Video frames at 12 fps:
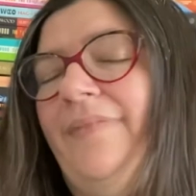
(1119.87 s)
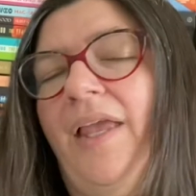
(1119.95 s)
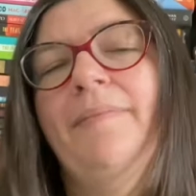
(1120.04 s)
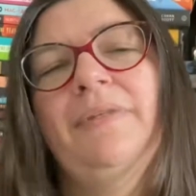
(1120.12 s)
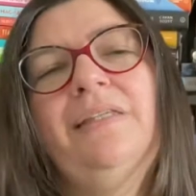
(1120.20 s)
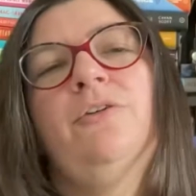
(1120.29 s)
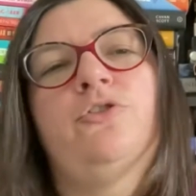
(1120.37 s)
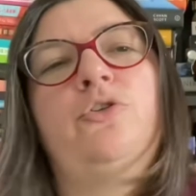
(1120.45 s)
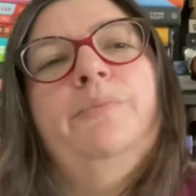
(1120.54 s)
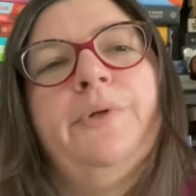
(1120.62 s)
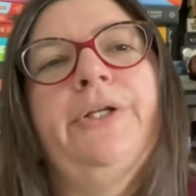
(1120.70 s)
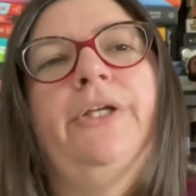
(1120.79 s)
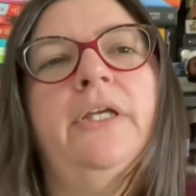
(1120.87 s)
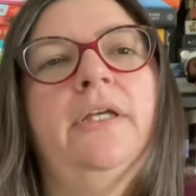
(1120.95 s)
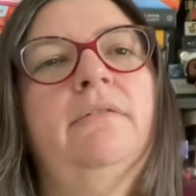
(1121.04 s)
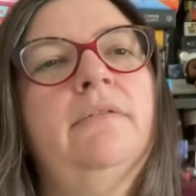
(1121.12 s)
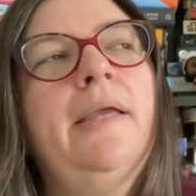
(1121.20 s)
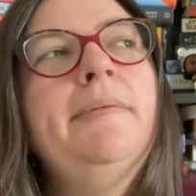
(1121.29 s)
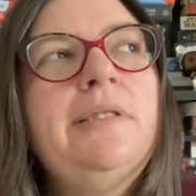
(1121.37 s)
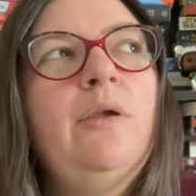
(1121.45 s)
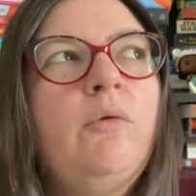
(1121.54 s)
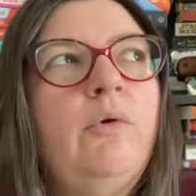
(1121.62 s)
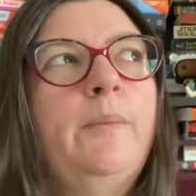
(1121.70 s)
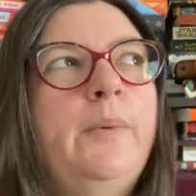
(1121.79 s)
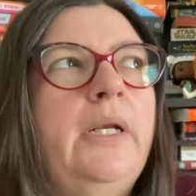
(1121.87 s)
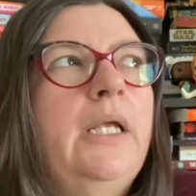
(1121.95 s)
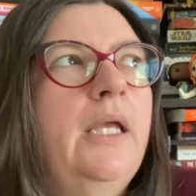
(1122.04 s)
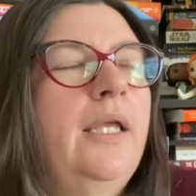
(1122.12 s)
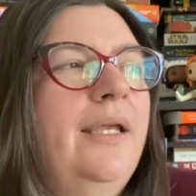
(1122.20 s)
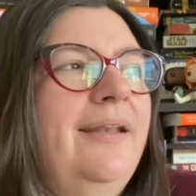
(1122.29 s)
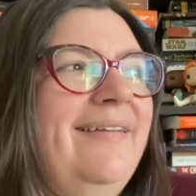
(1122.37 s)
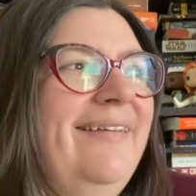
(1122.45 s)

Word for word: I'm still doing pretty good. I'm still doing pretty good.